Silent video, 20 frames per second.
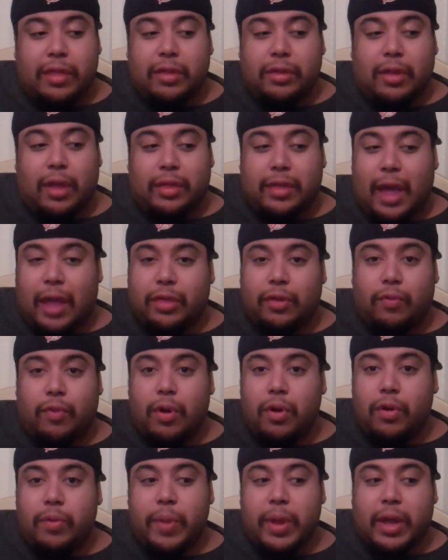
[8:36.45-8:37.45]
the
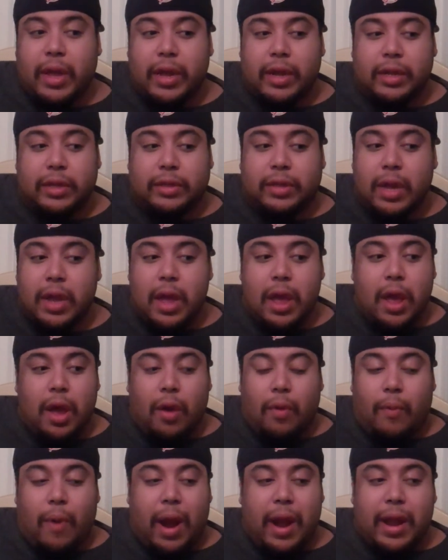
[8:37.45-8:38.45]
road, because
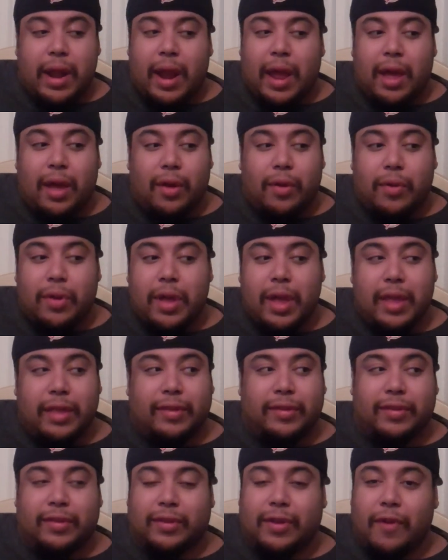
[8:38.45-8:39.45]
right now
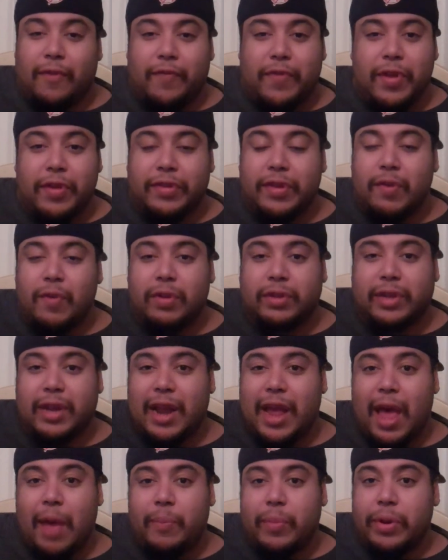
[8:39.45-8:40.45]
it's confusing what's
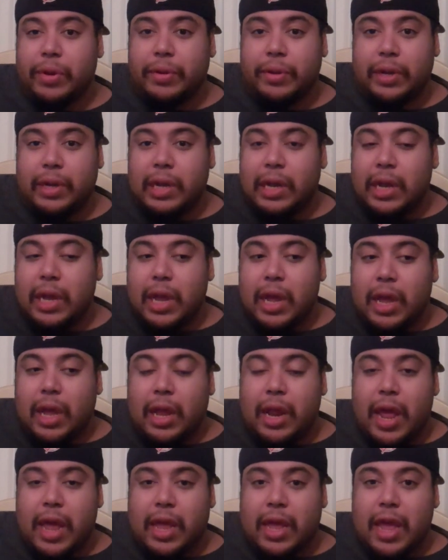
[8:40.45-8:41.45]
gonna happen.
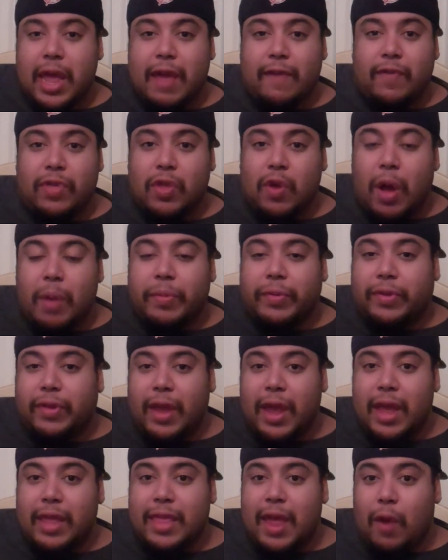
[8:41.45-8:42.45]
Like, even though I'm
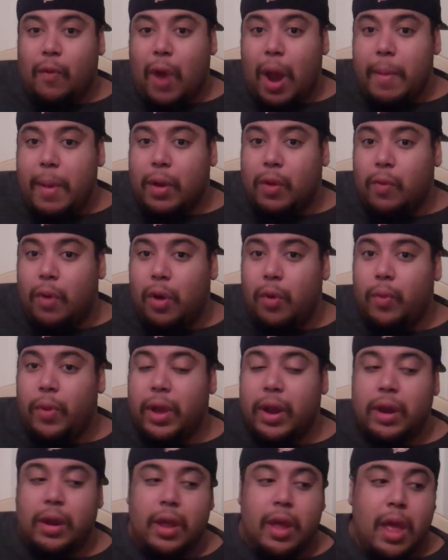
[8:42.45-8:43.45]
saying that Ryback will
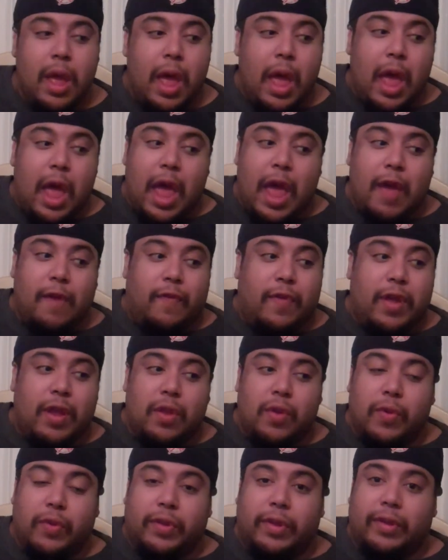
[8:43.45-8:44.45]
win, if he
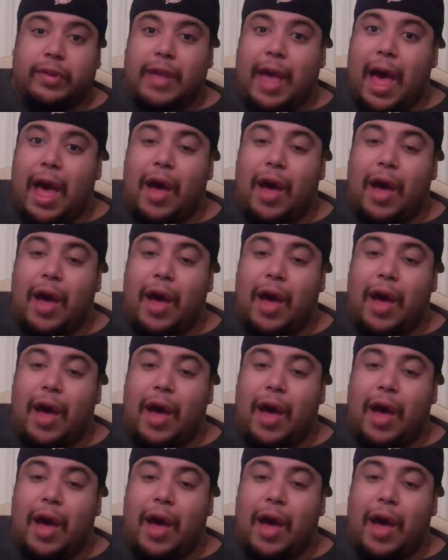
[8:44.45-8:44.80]
loses,